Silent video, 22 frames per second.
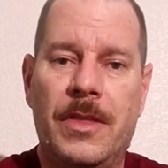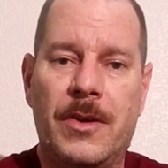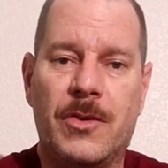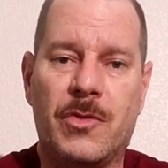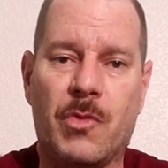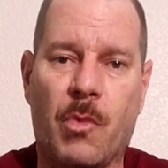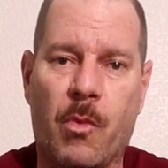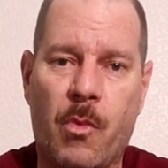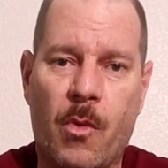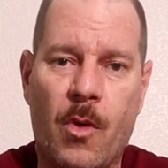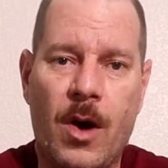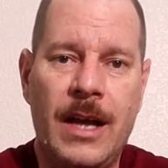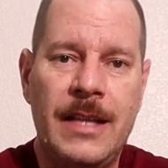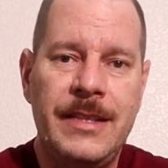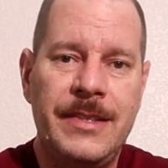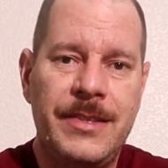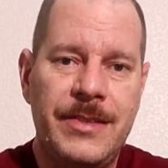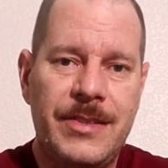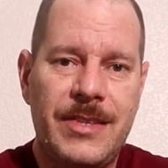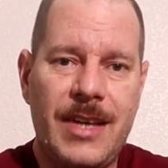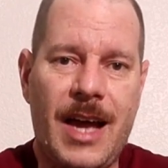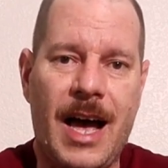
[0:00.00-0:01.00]
there's
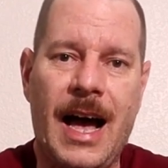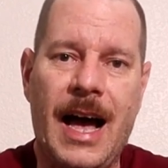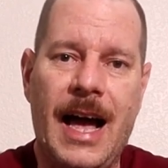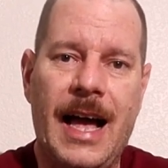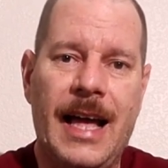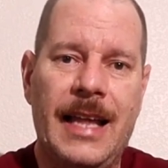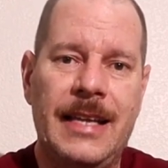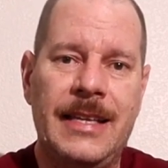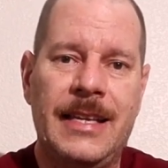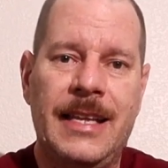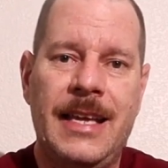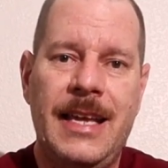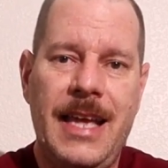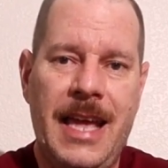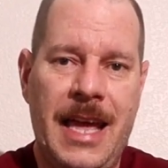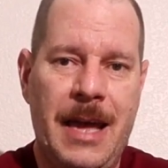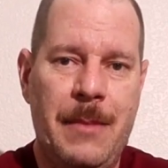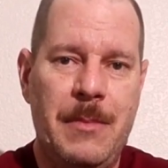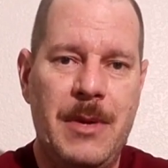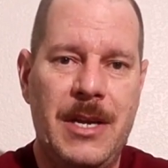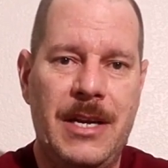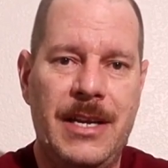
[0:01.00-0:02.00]
runs on
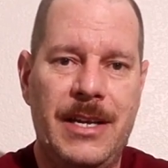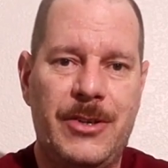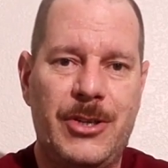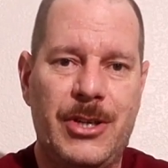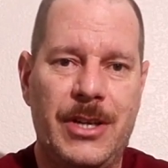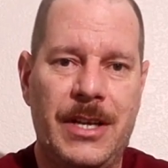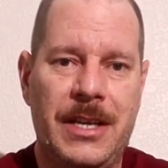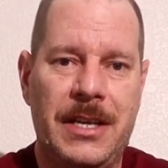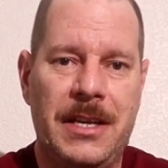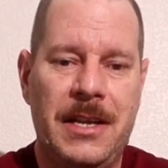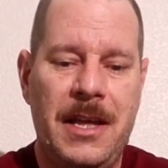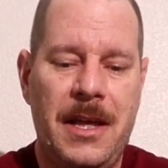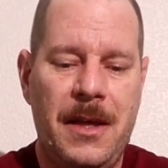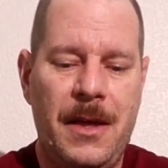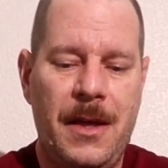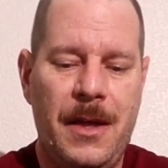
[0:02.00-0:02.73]
ammunition,